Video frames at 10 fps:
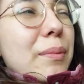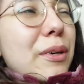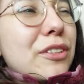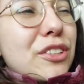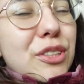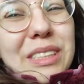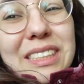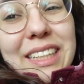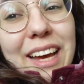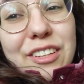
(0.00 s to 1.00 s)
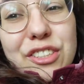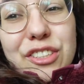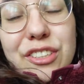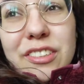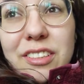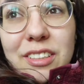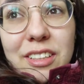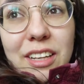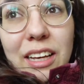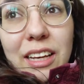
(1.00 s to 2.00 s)
maybe I'll just do a sketch
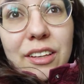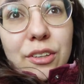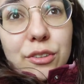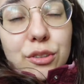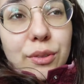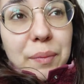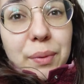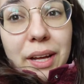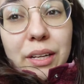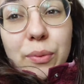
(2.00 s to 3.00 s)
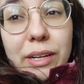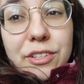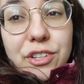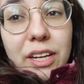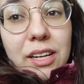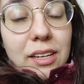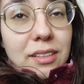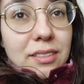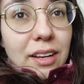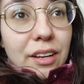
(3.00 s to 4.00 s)
and I'll do like black and white shading
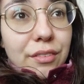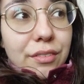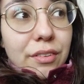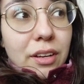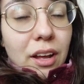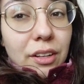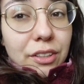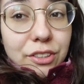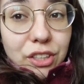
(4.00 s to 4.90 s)
instead of color